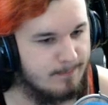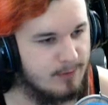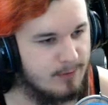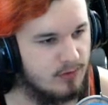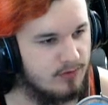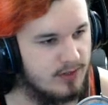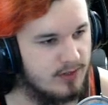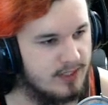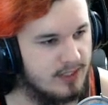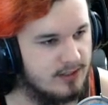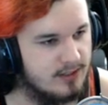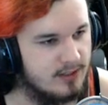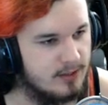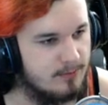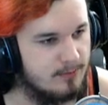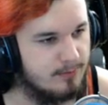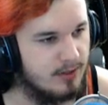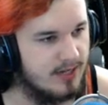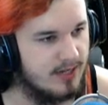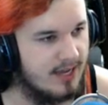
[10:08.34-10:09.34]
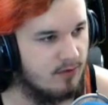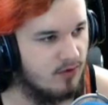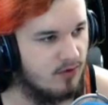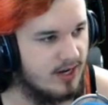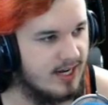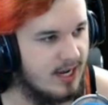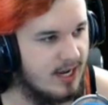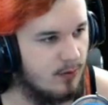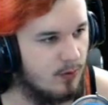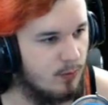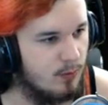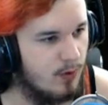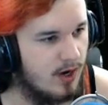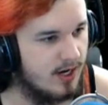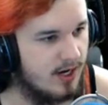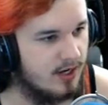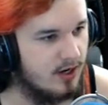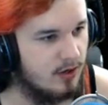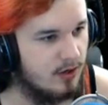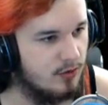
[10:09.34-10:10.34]
don't really need to. But yeah, right now we're
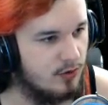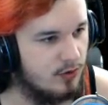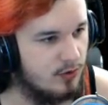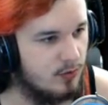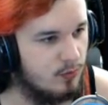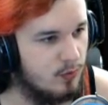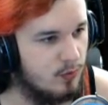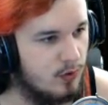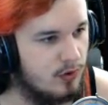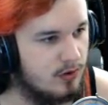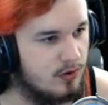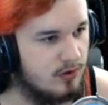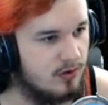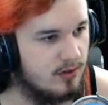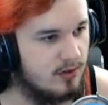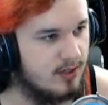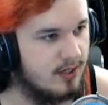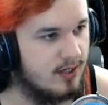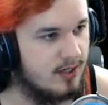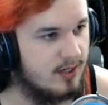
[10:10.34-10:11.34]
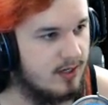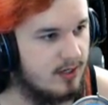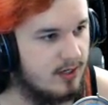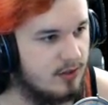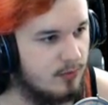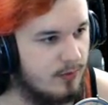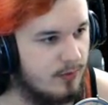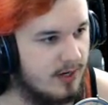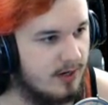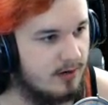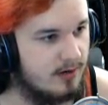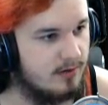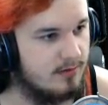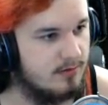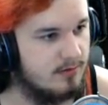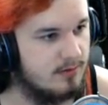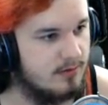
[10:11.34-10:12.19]
walking our little wool uh, underwear.